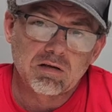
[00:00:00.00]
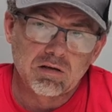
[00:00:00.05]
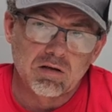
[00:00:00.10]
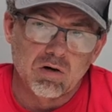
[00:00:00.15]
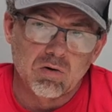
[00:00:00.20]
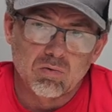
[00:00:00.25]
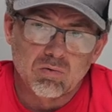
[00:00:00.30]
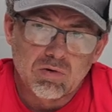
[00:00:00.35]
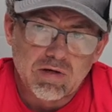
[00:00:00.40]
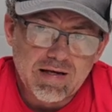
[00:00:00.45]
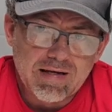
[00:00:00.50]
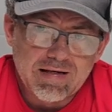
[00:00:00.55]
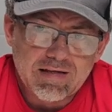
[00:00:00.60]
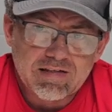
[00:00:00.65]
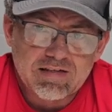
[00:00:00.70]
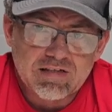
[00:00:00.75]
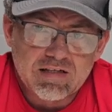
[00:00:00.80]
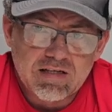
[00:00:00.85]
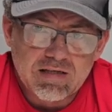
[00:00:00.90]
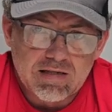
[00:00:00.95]
Don't let it
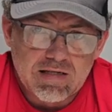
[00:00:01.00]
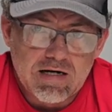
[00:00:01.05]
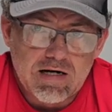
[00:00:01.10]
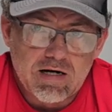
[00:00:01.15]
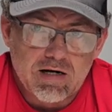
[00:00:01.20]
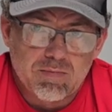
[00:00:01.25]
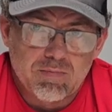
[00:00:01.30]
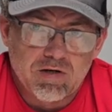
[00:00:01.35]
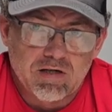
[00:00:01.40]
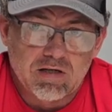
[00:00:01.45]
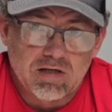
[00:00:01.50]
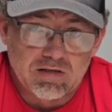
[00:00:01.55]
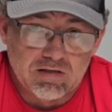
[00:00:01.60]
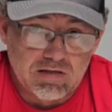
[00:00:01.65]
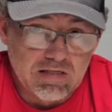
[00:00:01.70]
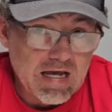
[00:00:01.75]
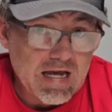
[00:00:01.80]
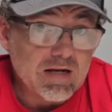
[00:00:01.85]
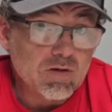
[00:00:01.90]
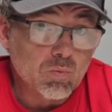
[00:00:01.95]
sit there, because
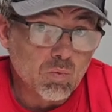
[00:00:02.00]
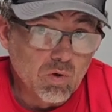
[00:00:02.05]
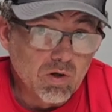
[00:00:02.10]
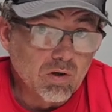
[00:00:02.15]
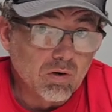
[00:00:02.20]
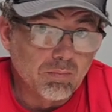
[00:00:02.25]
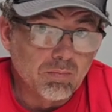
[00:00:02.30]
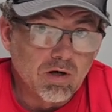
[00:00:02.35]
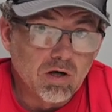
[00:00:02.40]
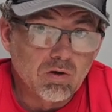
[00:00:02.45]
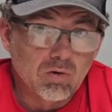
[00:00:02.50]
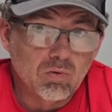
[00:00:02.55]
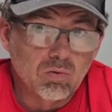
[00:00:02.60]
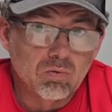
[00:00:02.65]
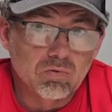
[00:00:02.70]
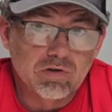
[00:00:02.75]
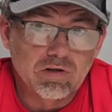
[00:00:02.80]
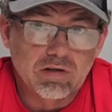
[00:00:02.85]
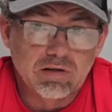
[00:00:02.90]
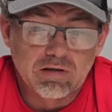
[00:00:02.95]
that will
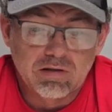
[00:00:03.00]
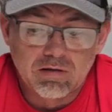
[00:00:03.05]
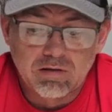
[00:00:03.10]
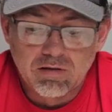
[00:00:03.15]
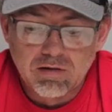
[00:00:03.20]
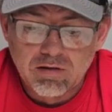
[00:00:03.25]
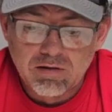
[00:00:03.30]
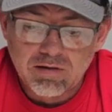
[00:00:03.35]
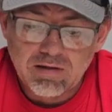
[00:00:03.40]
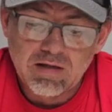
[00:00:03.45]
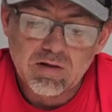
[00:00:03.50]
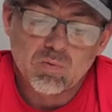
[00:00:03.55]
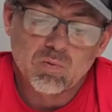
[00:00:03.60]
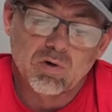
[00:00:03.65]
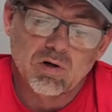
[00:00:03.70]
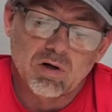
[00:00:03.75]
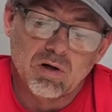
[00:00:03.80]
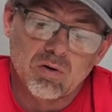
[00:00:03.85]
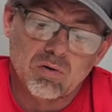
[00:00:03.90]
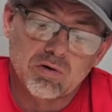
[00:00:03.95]
mold and it
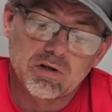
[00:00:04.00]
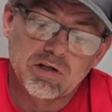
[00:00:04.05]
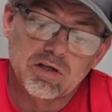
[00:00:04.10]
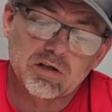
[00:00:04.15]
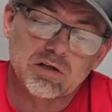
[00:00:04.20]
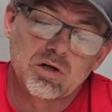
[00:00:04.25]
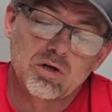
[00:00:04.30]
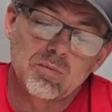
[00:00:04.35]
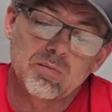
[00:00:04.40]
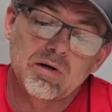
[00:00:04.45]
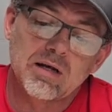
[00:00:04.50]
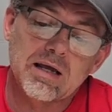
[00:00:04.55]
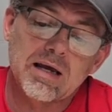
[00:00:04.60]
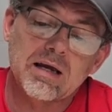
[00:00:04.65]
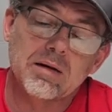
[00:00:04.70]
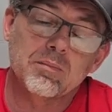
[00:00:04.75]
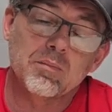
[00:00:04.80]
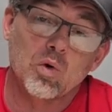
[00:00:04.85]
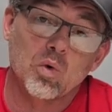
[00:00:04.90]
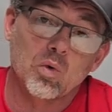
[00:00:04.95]
will only
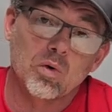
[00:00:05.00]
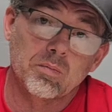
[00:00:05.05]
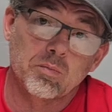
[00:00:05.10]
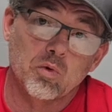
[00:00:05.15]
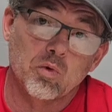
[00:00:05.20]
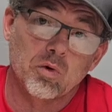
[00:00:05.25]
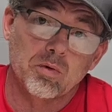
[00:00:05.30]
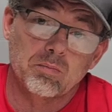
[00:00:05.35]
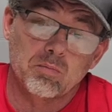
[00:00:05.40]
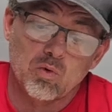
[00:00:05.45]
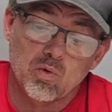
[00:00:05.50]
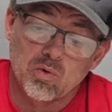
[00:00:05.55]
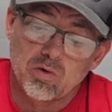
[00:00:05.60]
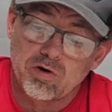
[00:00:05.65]
accumulate more and more and more,